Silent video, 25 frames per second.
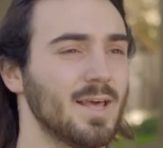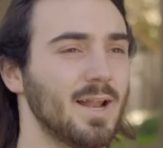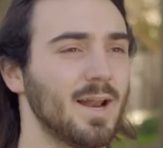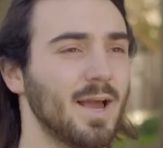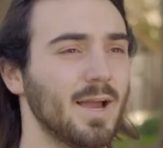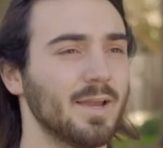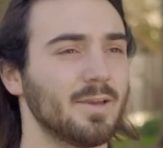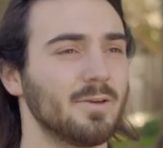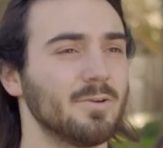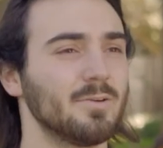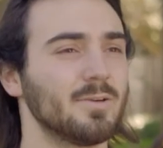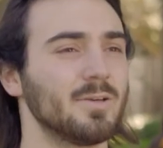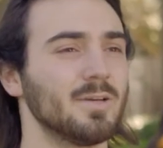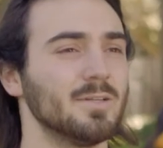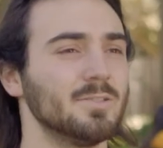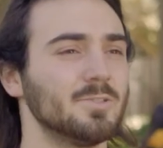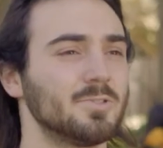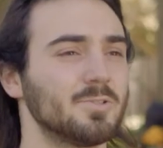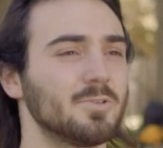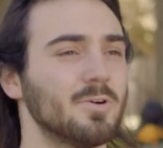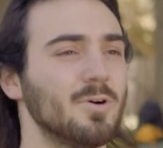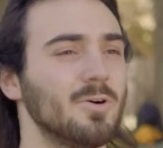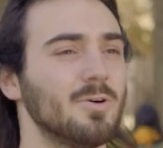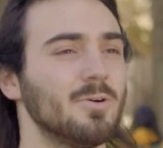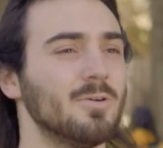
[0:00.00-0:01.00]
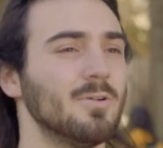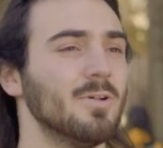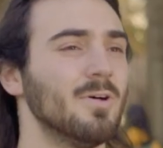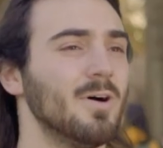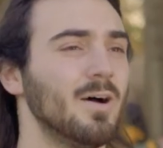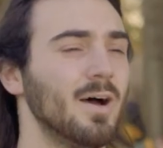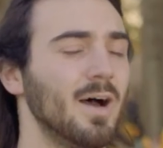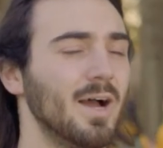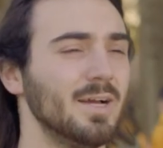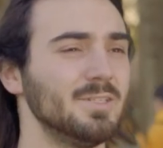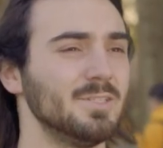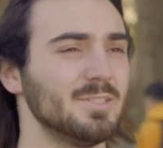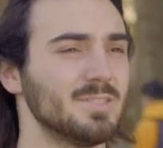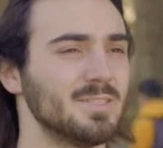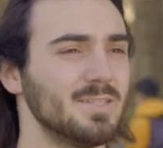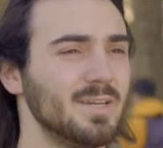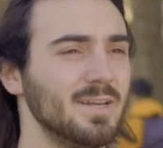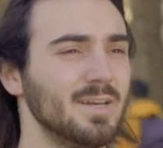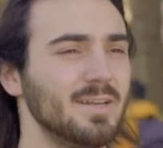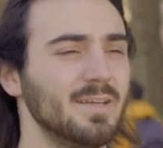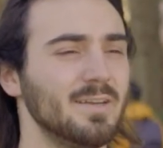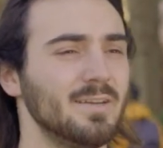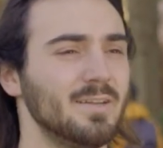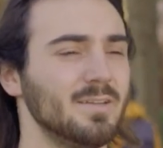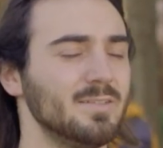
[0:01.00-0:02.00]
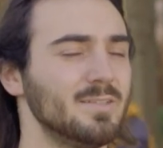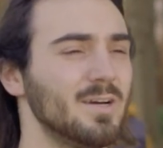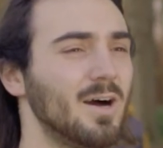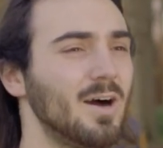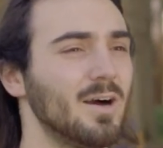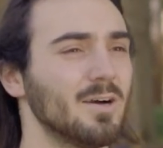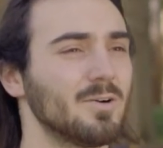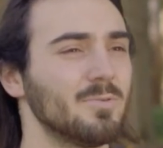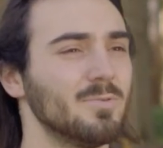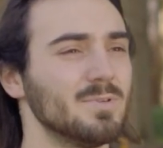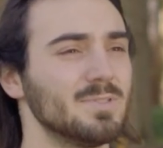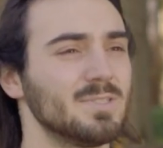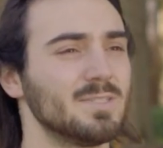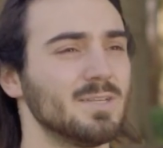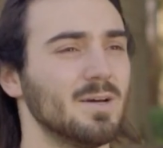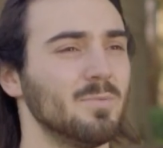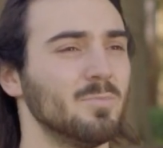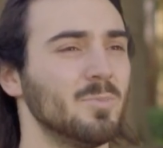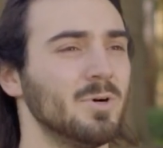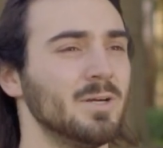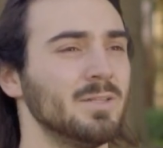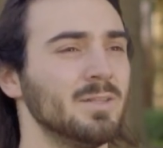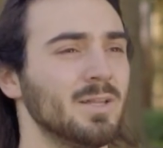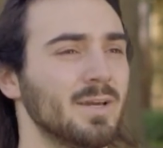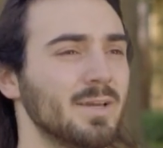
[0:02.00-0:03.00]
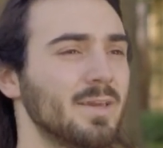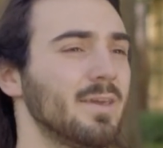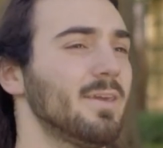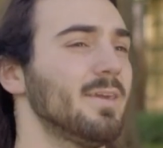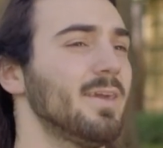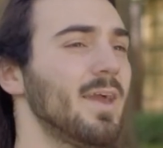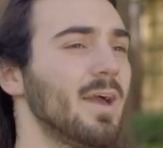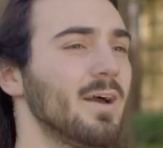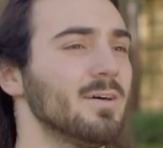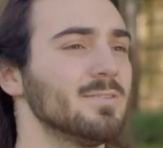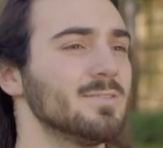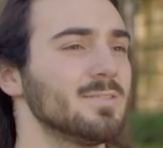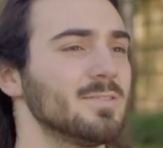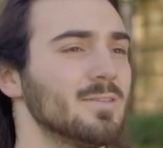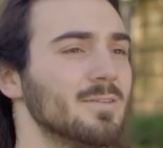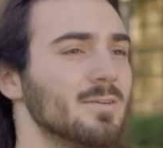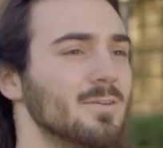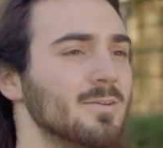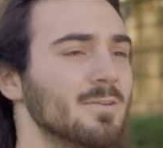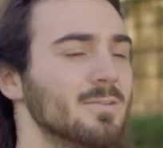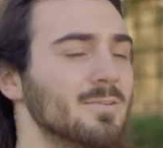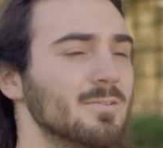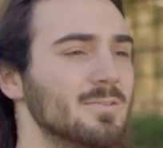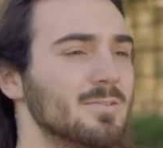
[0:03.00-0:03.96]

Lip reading: that I could control. I just needed to talk with someone, like a counselor.